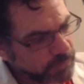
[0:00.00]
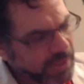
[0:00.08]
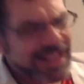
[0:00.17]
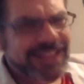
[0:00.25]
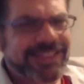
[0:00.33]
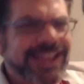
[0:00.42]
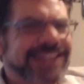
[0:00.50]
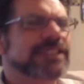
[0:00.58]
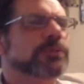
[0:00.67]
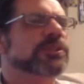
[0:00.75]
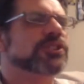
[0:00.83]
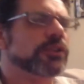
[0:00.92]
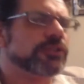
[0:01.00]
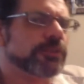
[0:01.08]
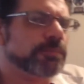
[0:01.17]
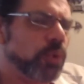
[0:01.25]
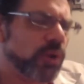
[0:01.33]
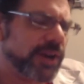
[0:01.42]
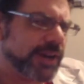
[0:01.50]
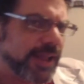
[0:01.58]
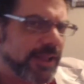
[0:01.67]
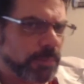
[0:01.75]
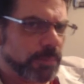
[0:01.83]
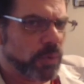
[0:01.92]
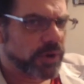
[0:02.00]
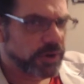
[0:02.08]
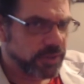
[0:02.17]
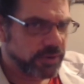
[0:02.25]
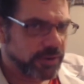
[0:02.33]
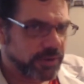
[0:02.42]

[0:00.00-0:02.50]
The idea that we should all support and help one another.